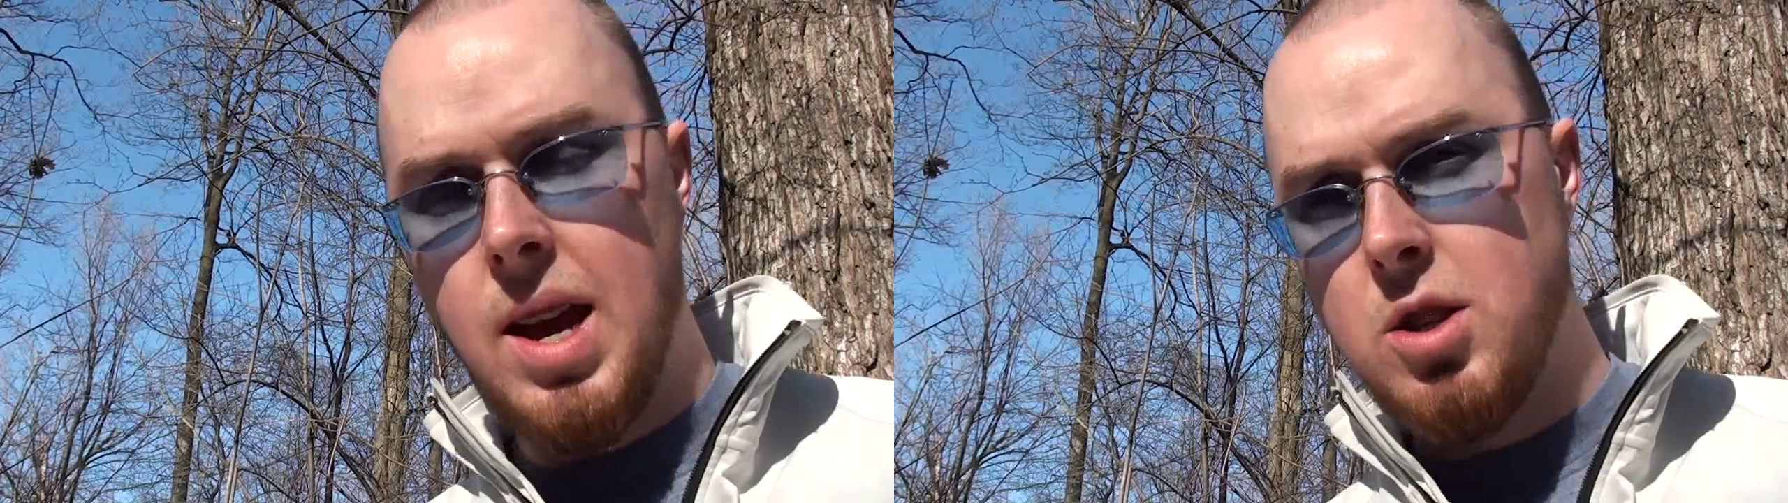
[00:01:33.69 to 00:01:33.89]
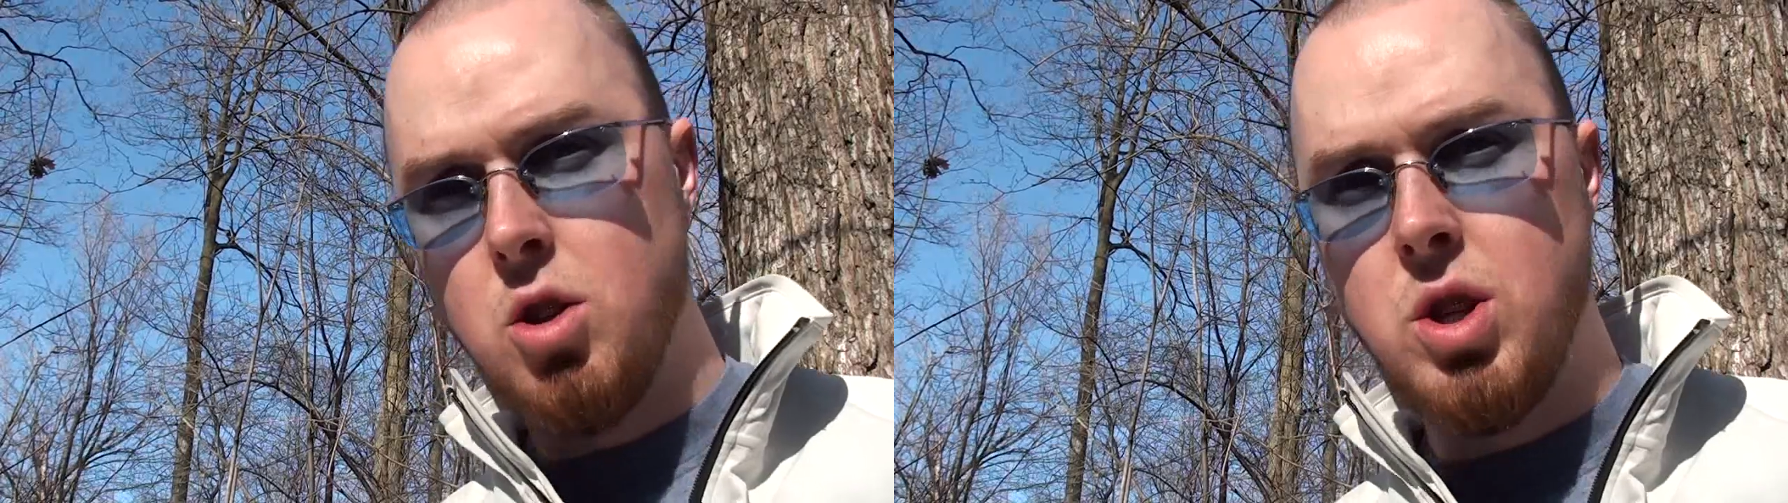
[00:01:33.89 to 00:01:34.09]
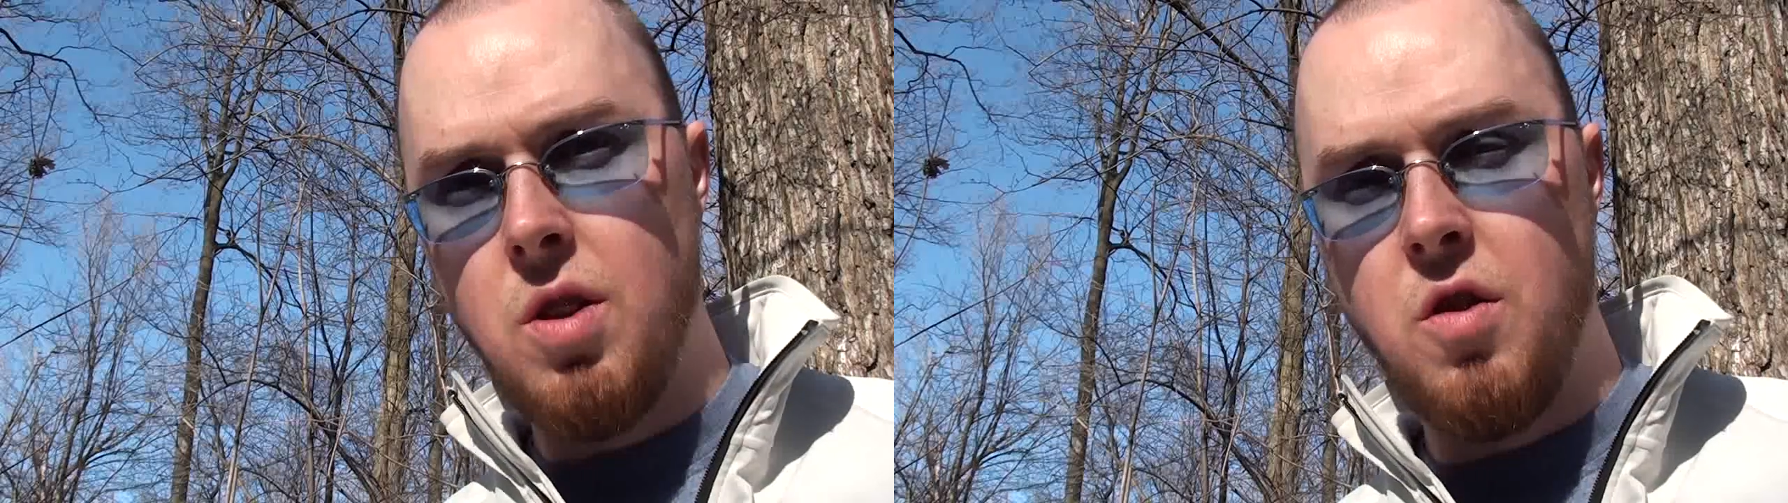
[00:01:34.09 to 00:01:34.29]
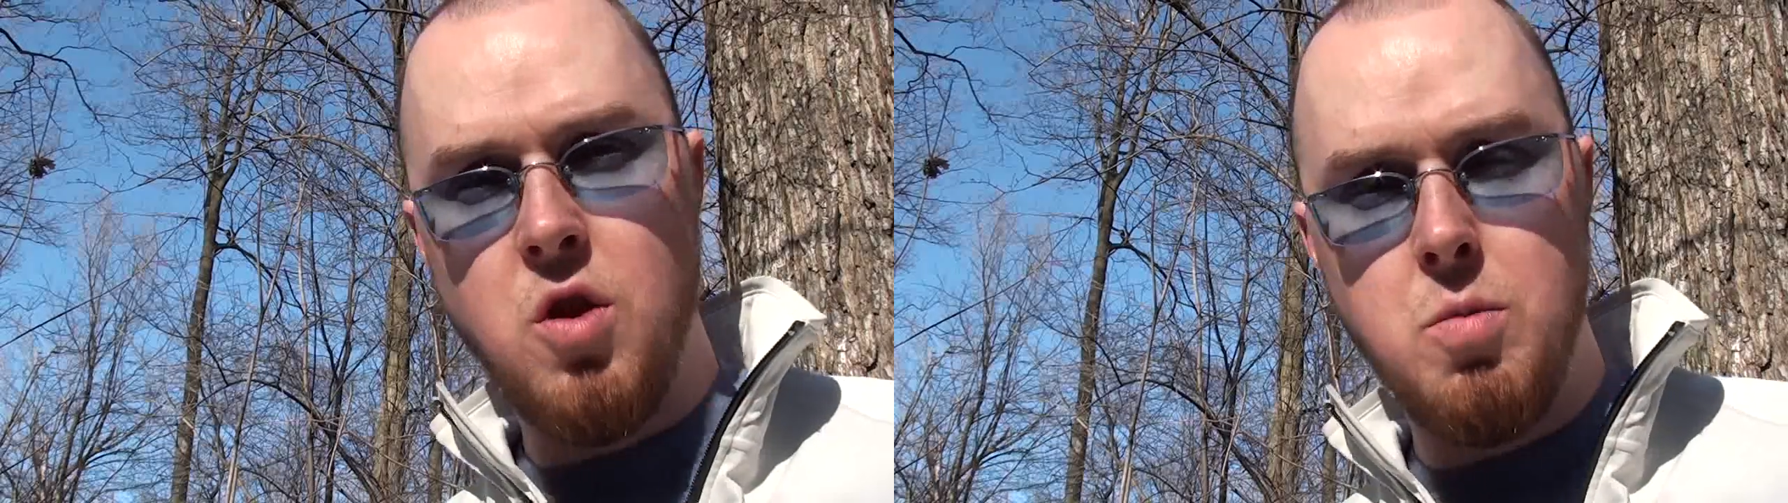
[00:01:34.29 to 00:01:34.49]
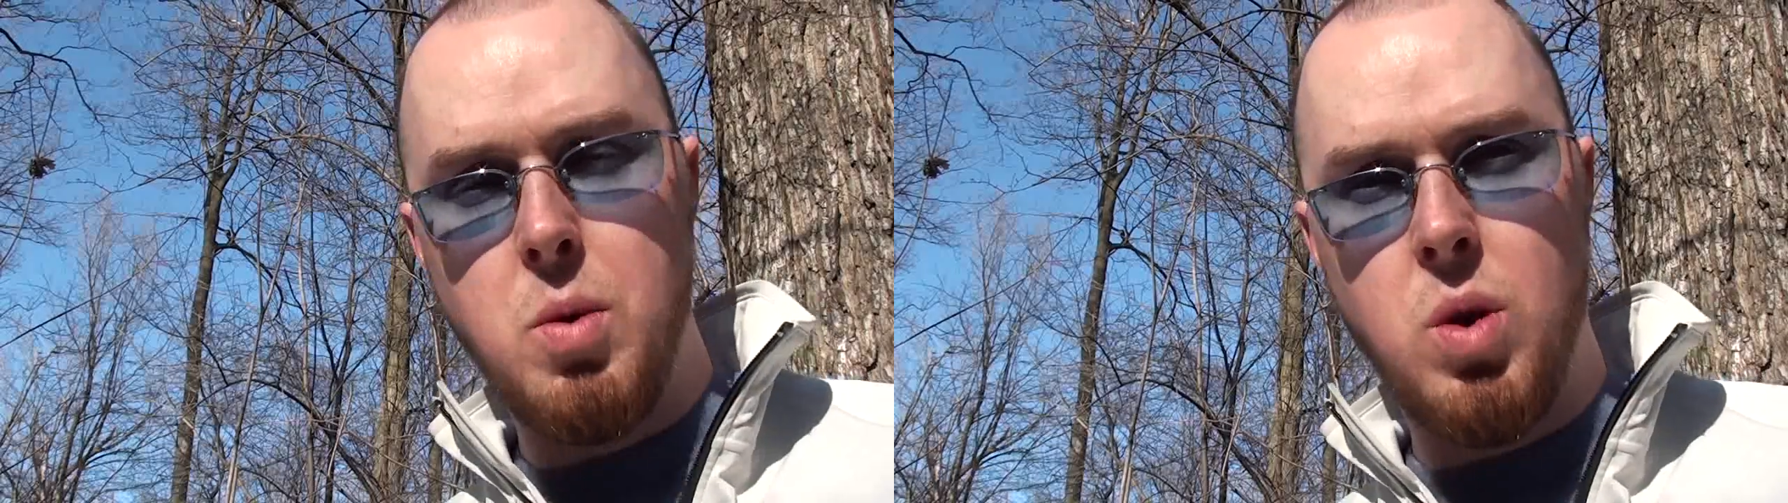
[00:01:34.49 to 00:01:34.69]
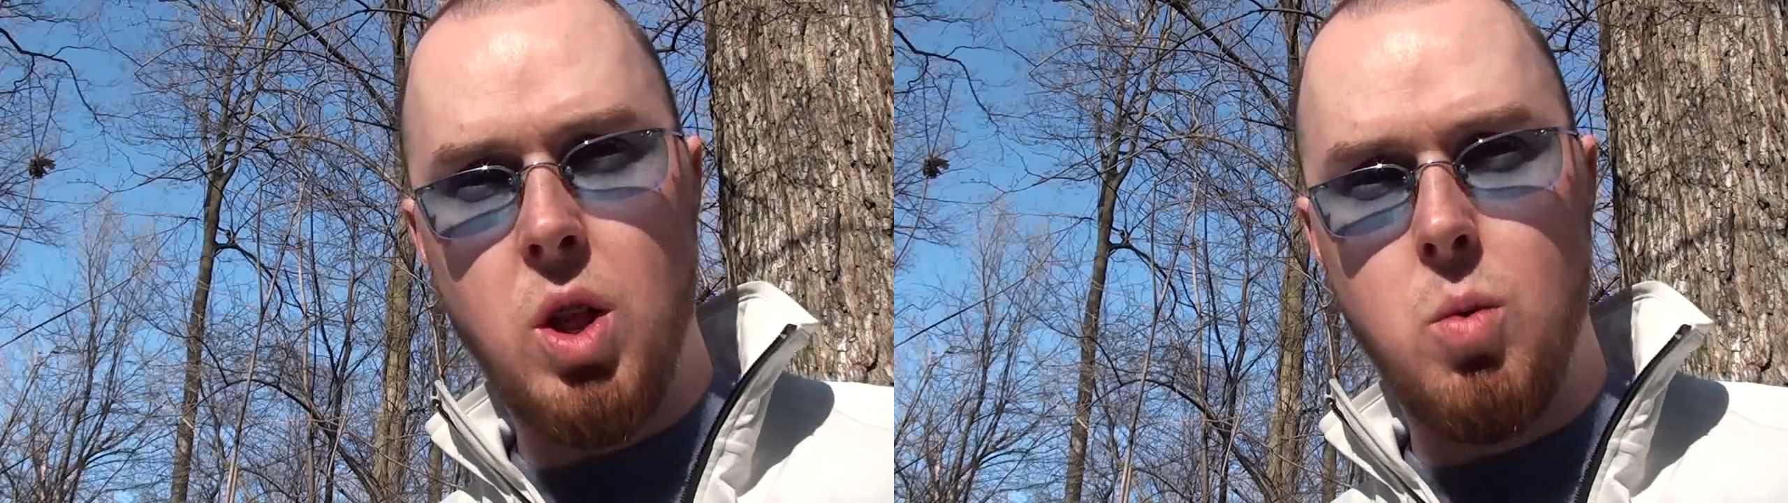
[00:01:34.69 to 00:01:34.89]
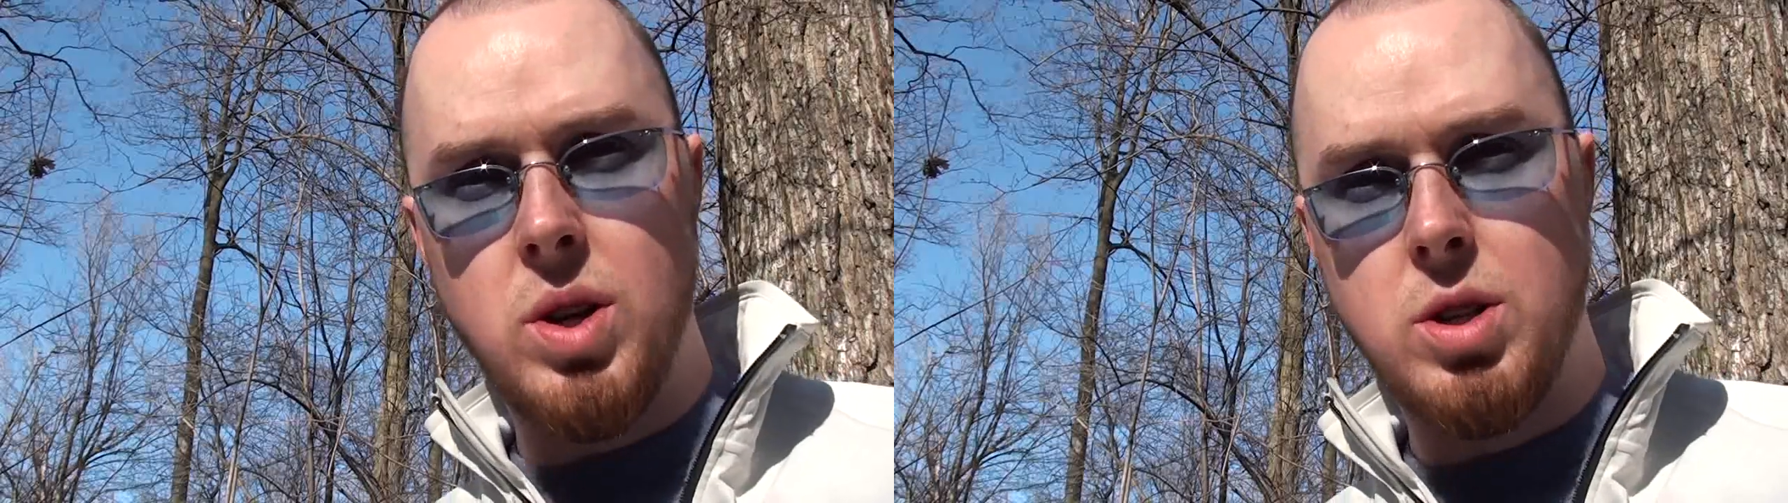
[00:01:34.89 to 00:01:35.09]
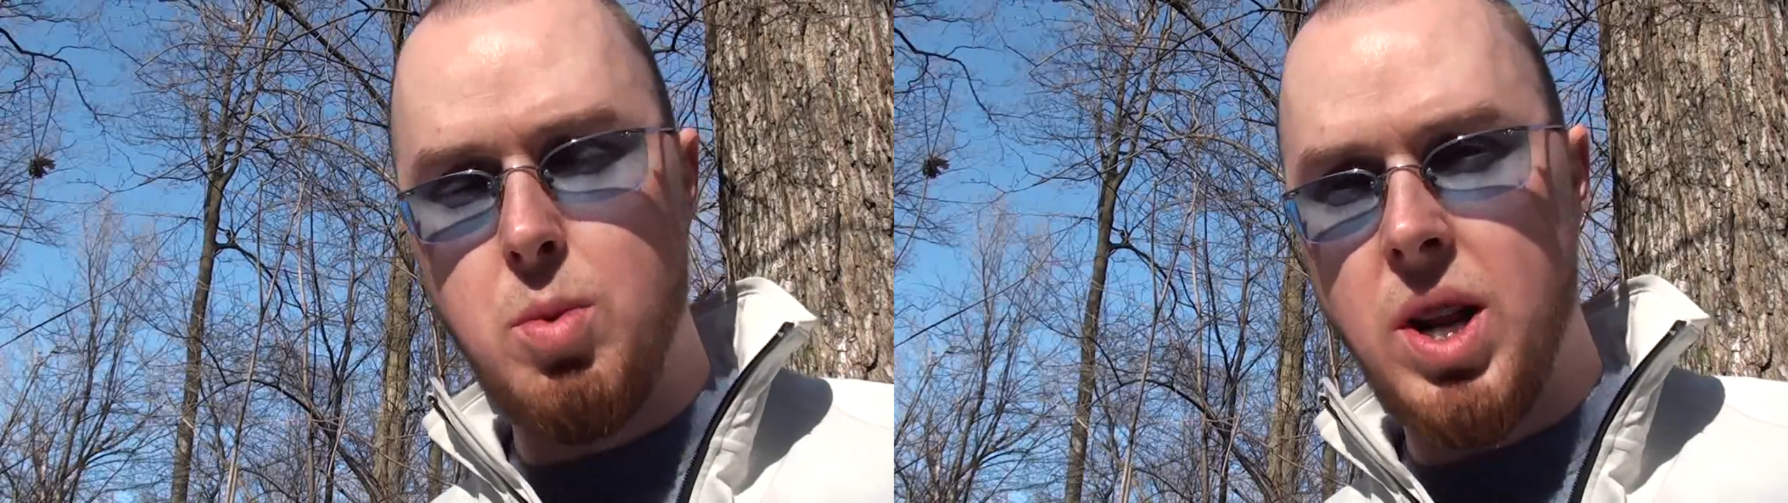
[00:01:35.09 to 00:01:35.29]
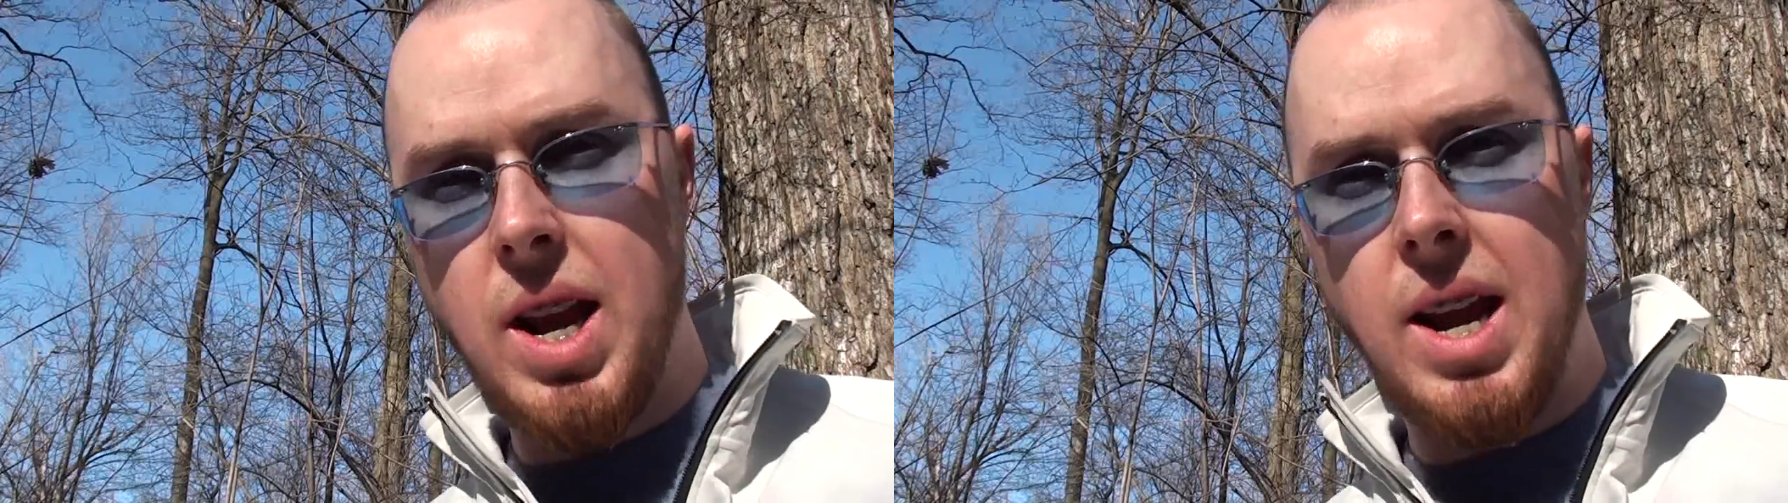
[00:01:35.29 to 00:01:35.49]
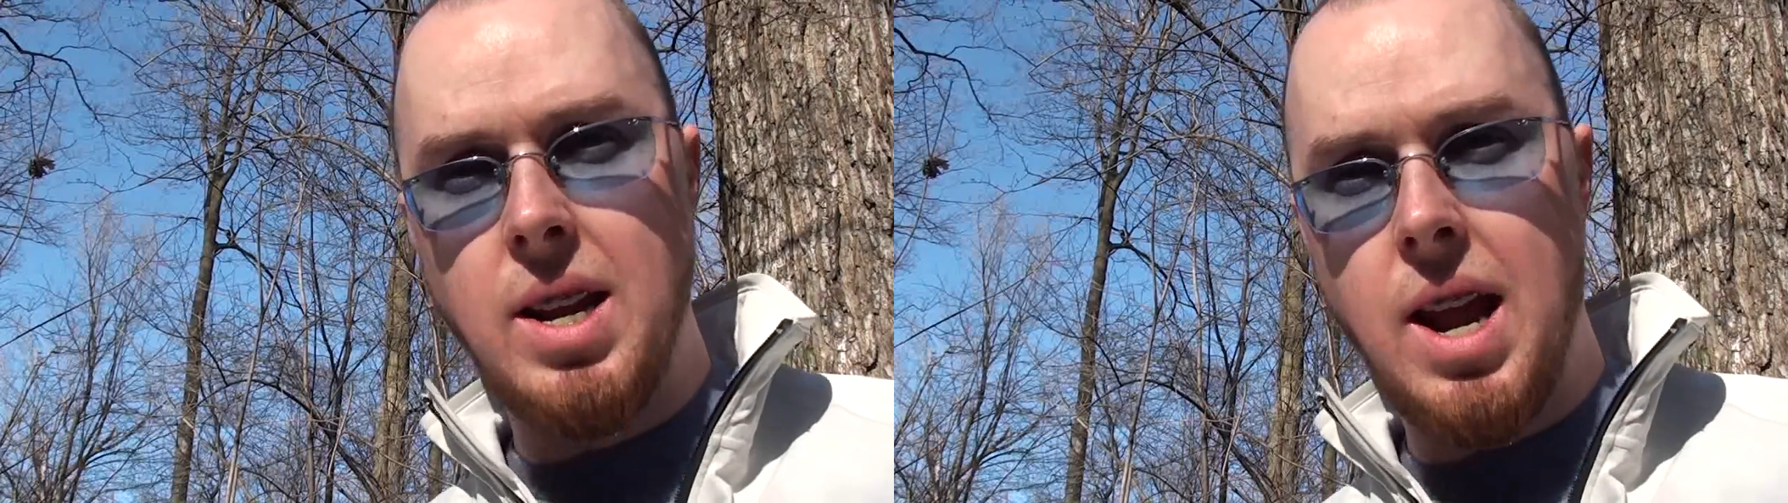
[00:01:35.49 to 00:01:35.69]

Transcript: Ask yourself if you've been one of the ones spreading hate